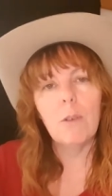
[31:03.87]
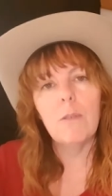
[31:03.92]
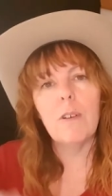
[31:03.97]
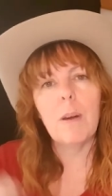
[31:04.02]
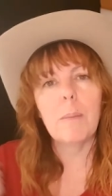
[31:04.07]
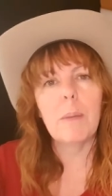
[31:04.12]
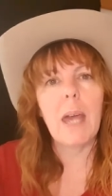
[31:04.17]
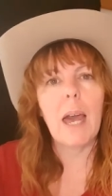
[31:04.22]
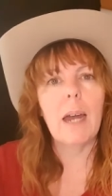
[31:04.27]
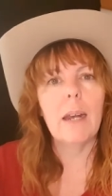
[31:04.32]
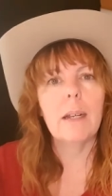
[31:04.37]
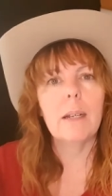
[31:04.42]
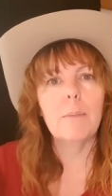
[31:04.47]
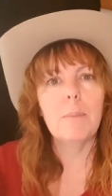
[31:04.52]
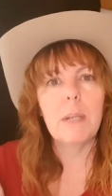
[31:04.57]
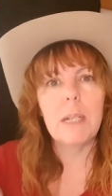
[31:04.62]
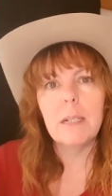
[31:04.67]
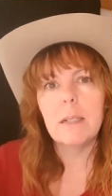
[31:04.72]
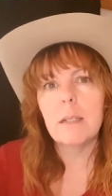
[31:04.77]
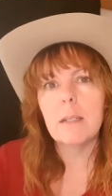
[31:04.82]
if I'm canning
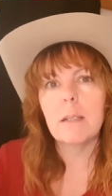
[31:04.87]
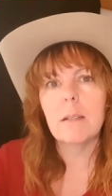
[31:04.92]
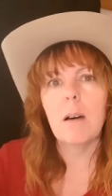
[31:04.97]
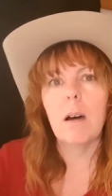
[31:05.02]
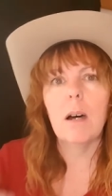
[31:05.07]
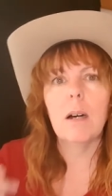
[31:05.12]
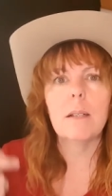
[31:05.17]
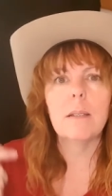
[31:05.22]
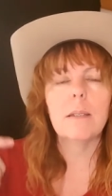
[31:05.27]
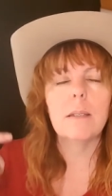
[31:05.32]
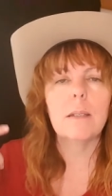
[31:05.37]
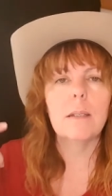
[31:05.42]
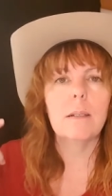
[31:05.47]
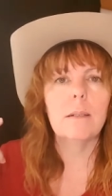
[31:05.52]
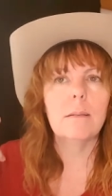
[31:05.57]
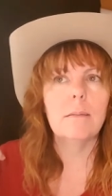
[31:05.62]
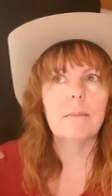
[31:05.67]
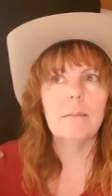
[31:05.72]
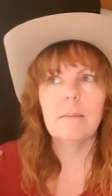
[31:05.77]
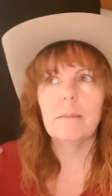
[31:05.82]
pizza sauce
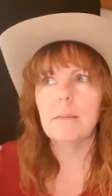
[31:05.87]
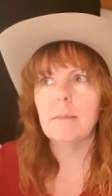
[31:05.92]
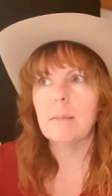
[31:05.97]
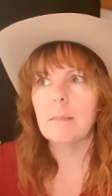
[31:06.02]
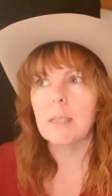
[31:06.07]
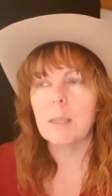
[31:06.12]
and